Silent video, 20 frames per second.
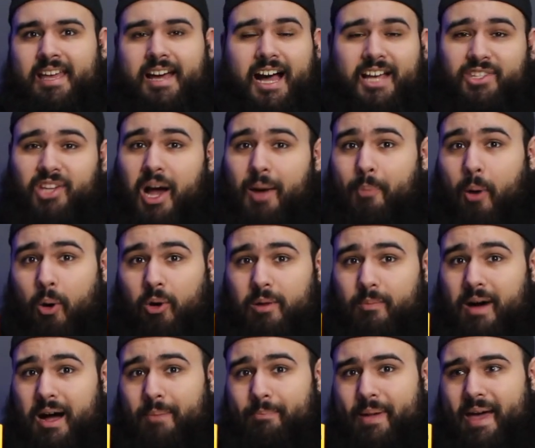I saw a
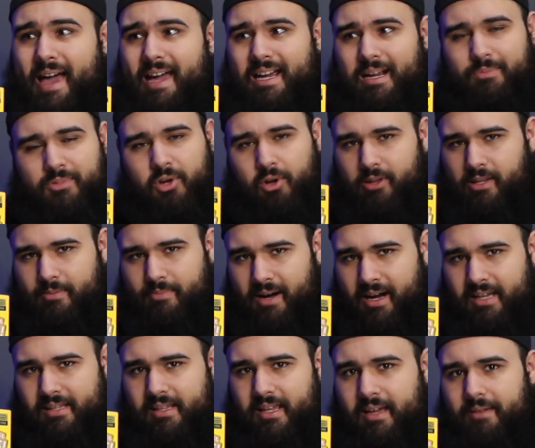Pokemon pack, I'm totally
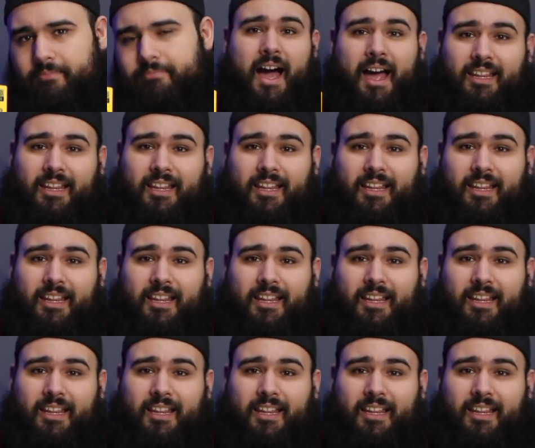buying that.